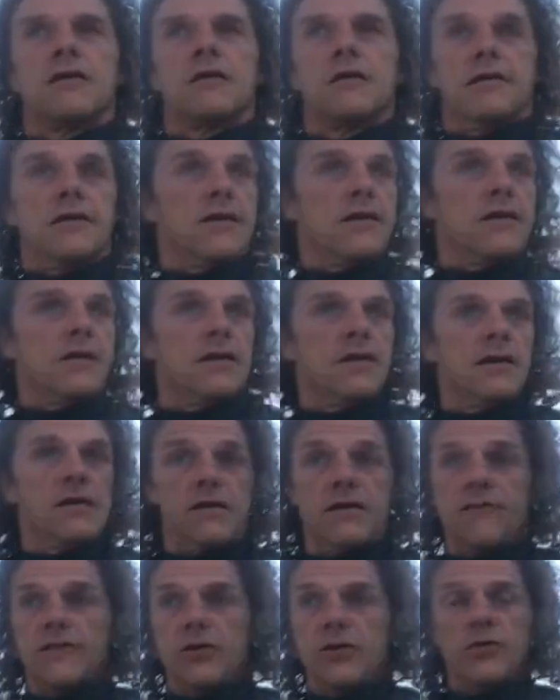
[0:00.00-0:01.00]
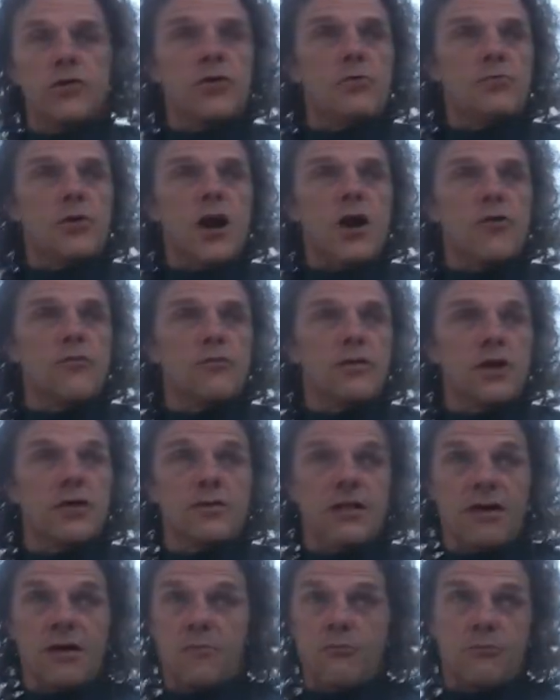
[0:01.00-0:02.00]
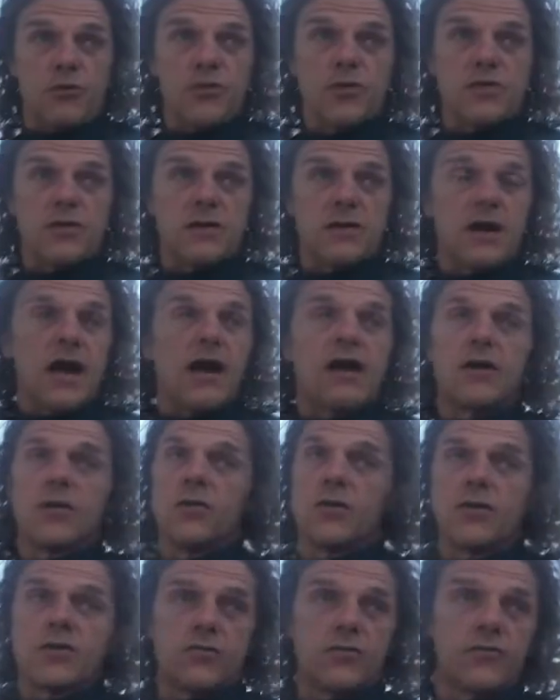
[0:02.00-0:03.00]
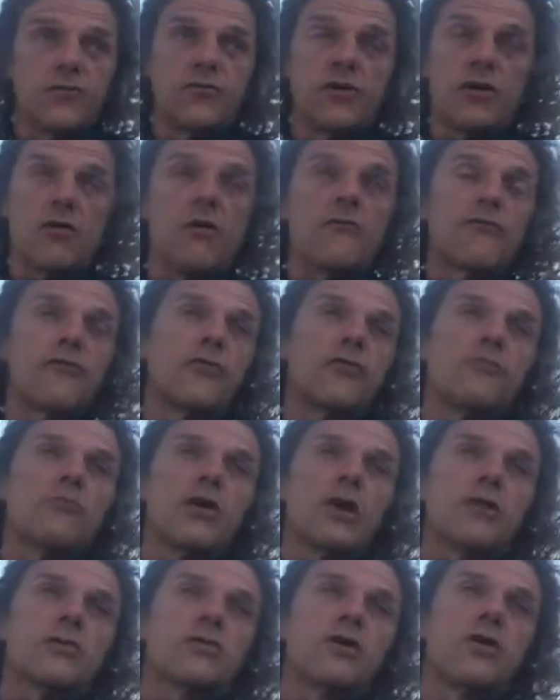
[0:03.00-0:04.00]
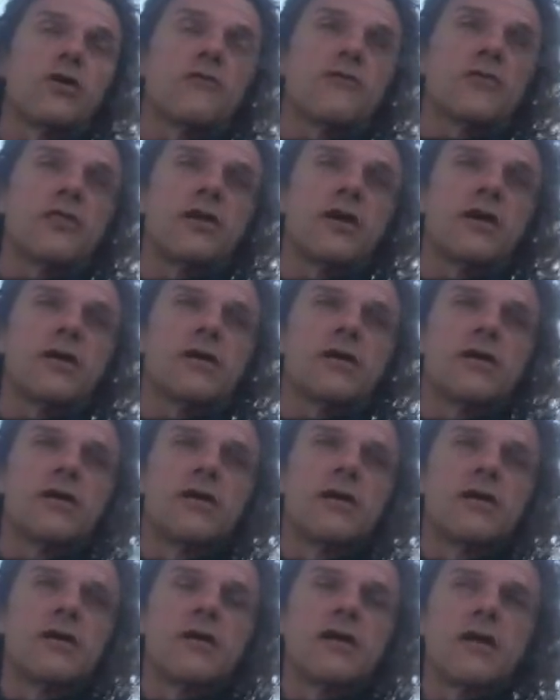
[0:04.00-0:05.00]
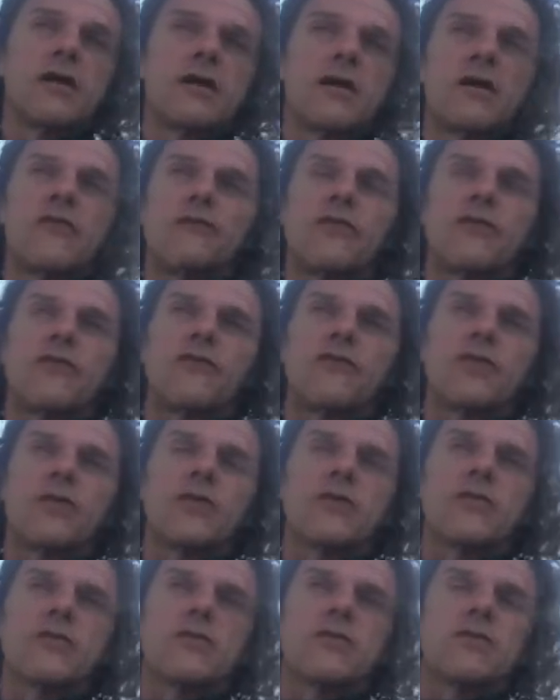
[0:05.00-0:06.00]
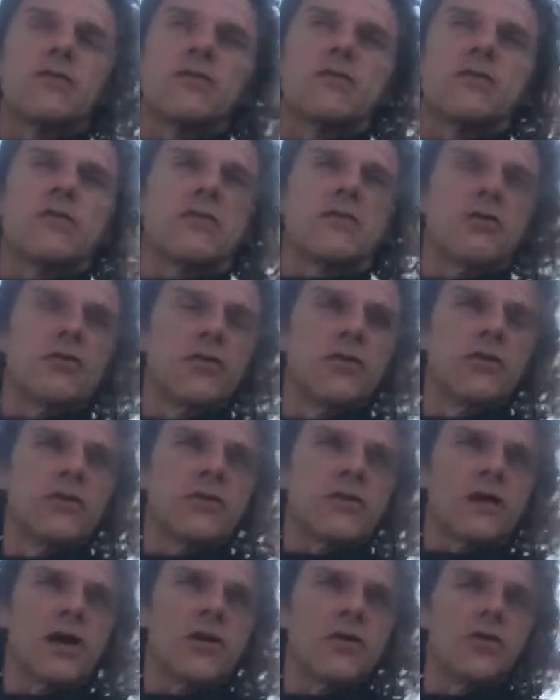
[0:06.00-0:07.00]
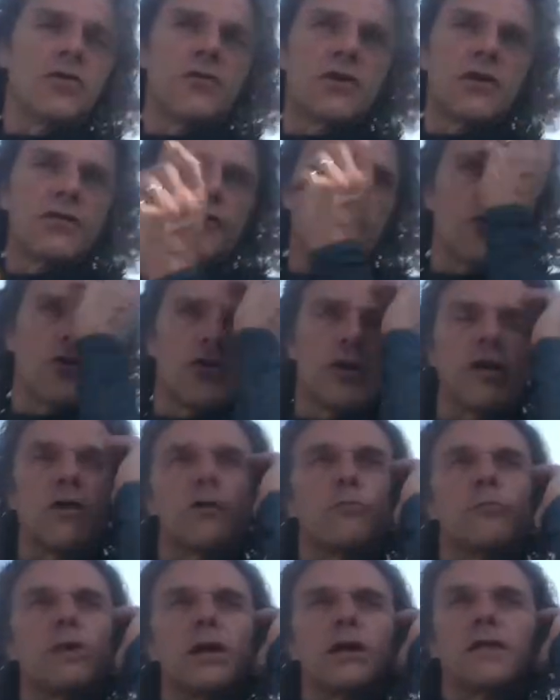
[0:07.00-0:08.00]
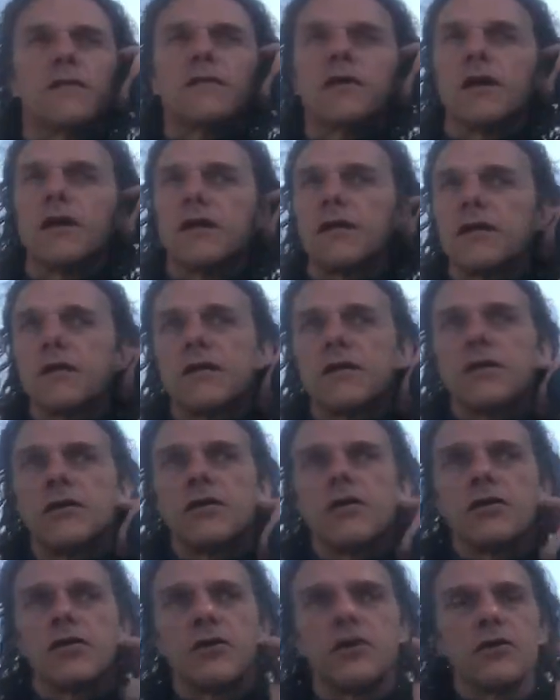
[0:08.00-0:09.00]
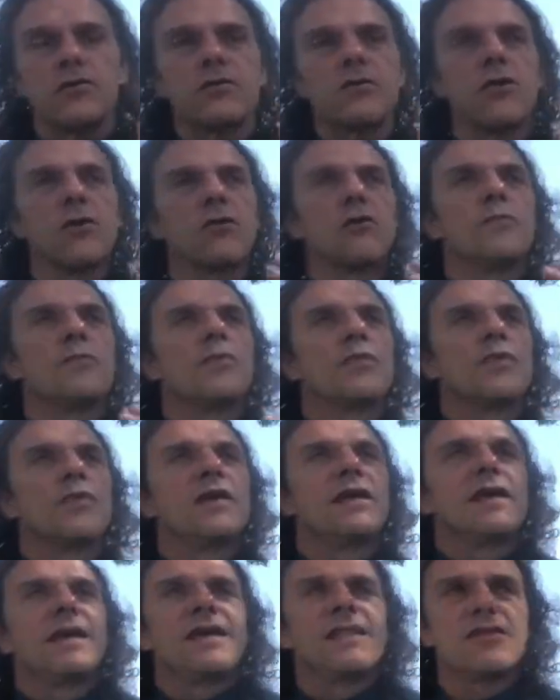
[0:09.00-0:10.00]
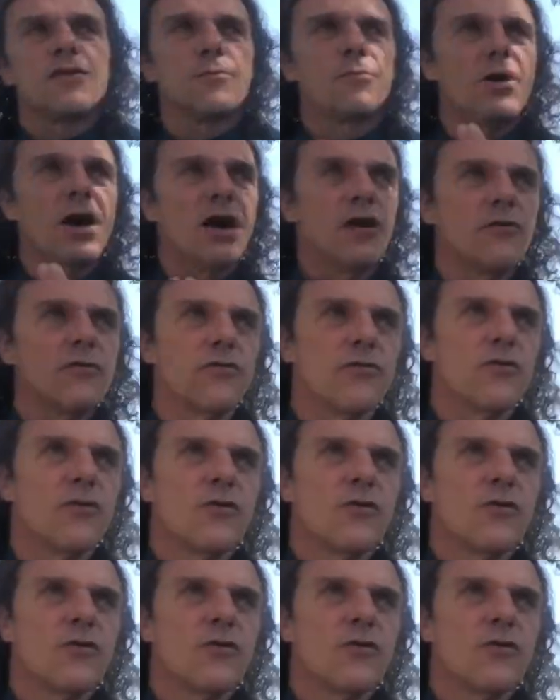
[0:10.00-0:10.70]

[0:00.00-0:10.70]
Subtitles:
You know, like if you do the power breath, personally, I always do recovery breath after that. And if it feels good, I hold it for another minute there. You know, so it's about